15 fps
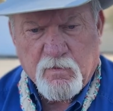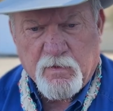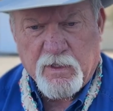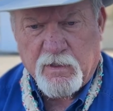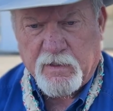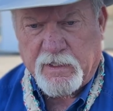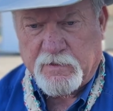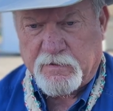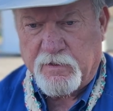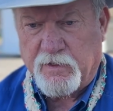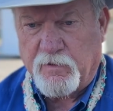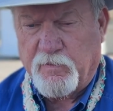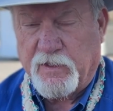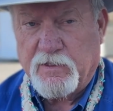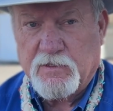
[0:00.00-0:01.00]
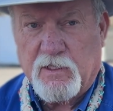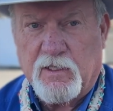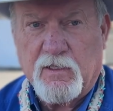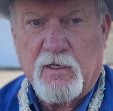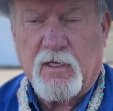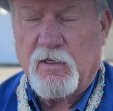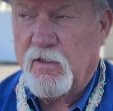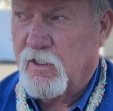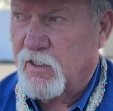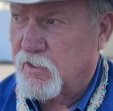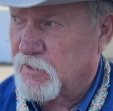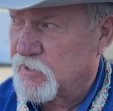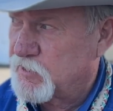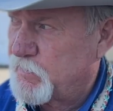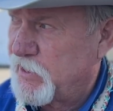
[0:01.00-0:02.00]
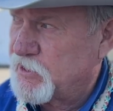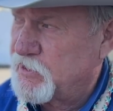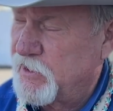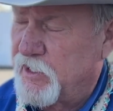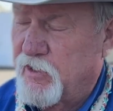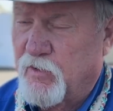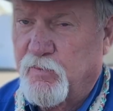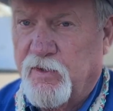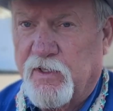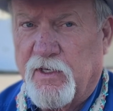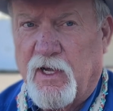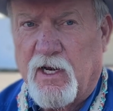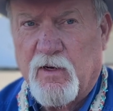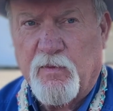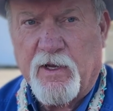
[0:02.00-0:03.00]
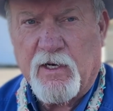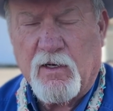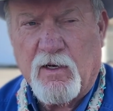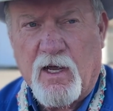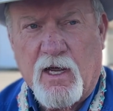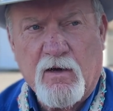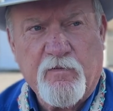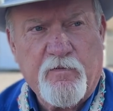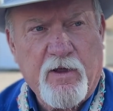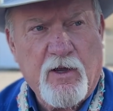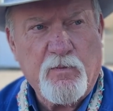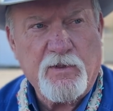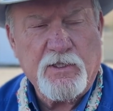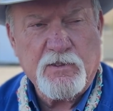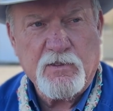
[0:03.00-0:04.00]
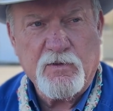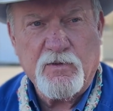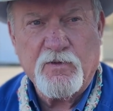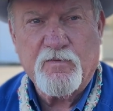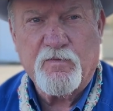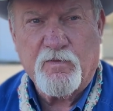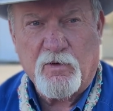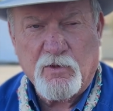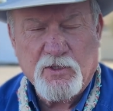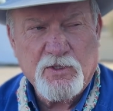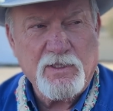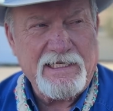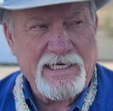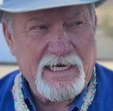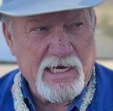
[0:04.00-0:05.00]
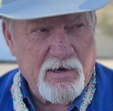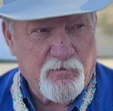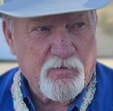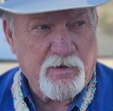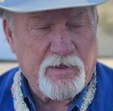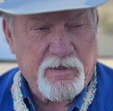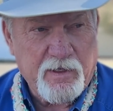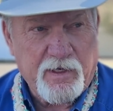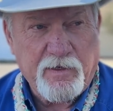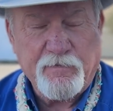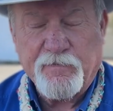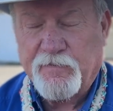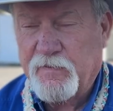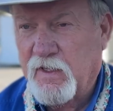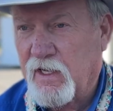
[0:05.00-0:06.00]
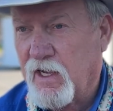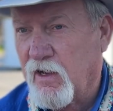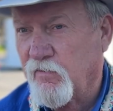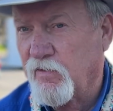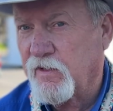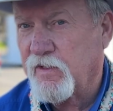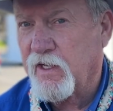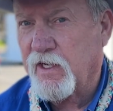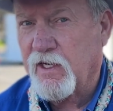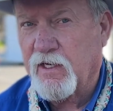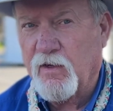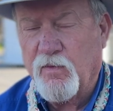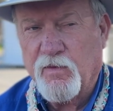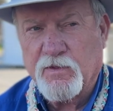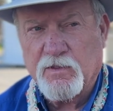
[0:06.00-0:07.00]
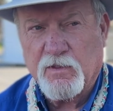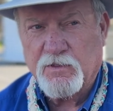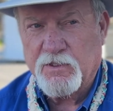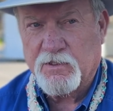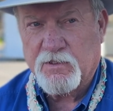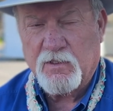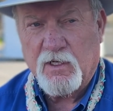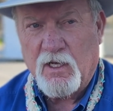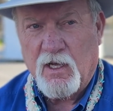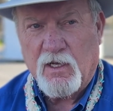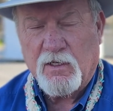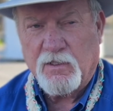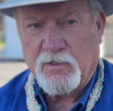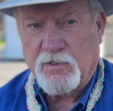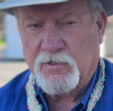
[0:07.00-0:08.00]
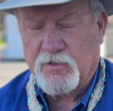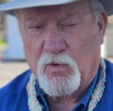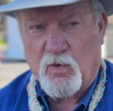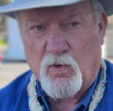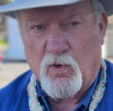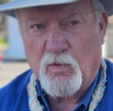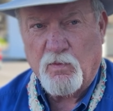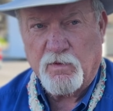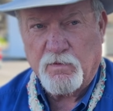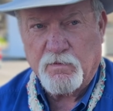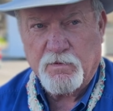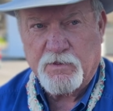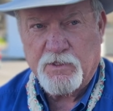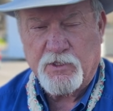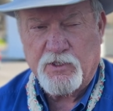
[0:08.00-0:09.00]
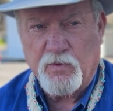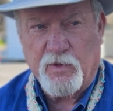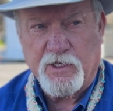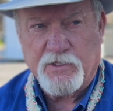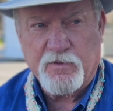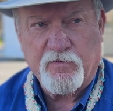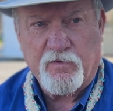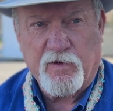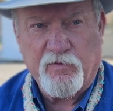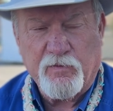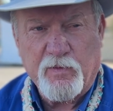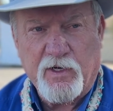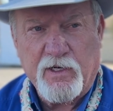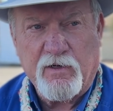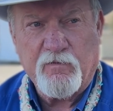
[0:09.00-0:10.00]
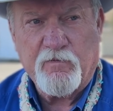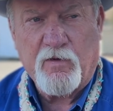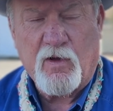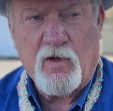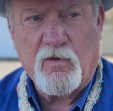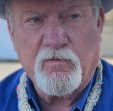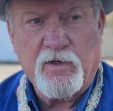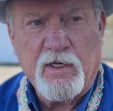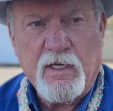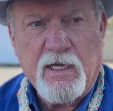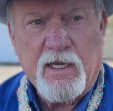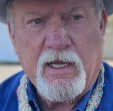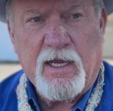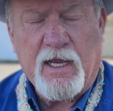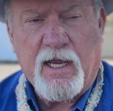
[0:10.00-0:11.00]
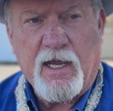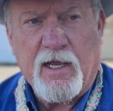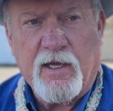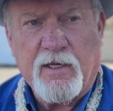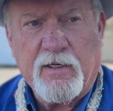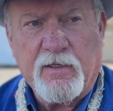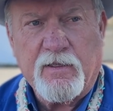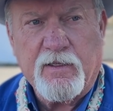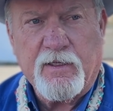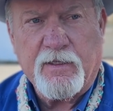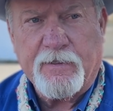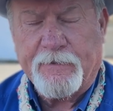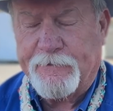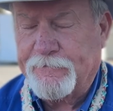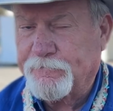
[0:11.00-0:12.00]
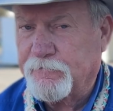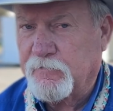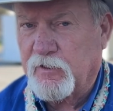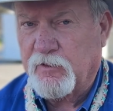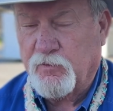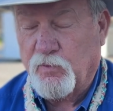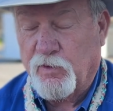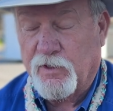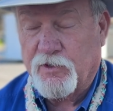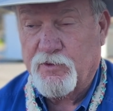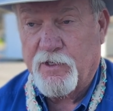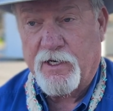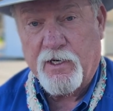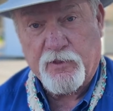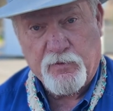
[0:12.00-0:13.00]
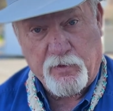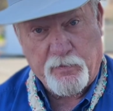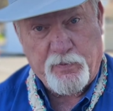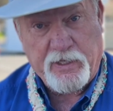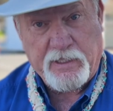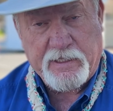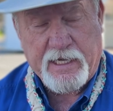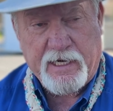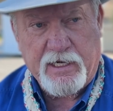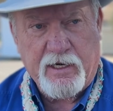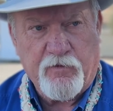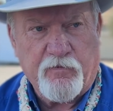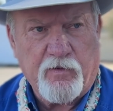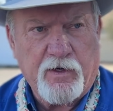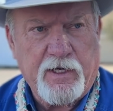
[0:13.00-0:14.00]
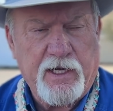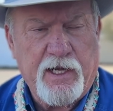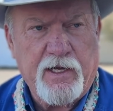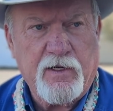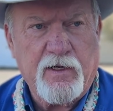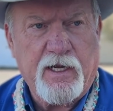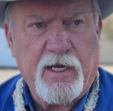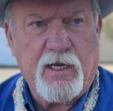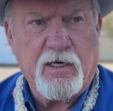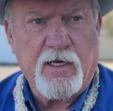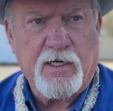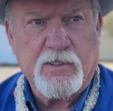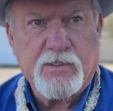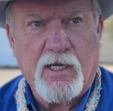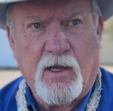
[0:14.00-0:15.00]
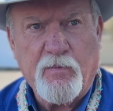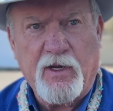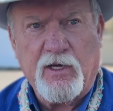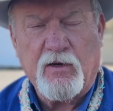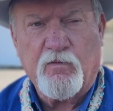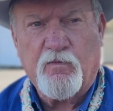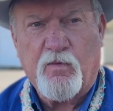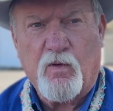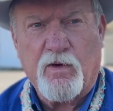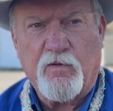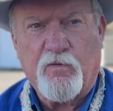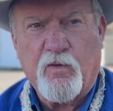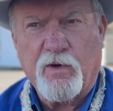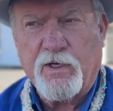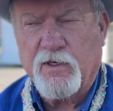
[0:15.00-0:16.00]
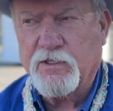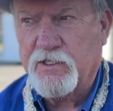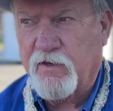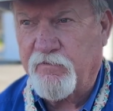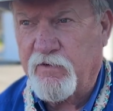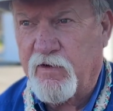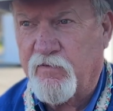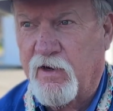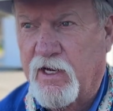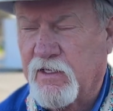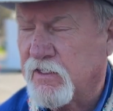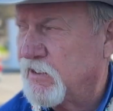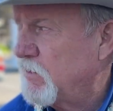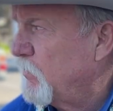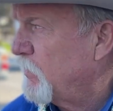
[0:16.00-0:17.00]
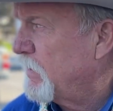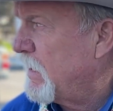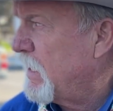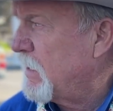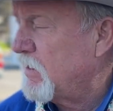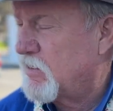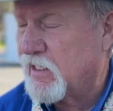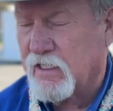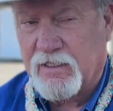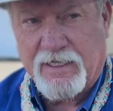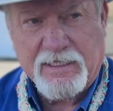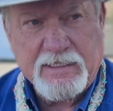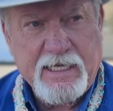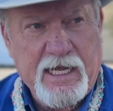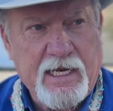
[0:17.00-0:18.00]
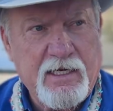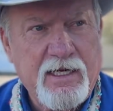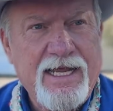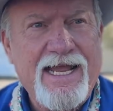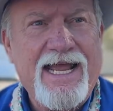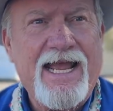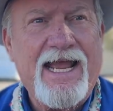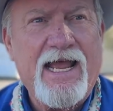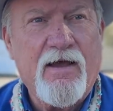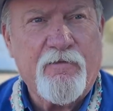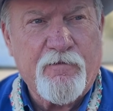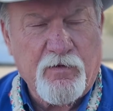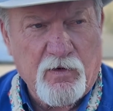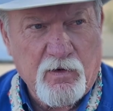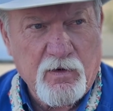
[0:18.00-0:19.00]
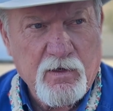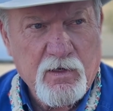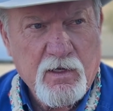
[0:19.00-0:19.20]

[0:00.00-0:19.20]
Well, that's good, because especially here in Planada, we had a lot of families lose virtually everything, and it was just a horrible situation for everybody involved. And we're going to try not to repeat that ever again. And like I said, I've been here 44 years, and I've never had to deal with anything like that ever.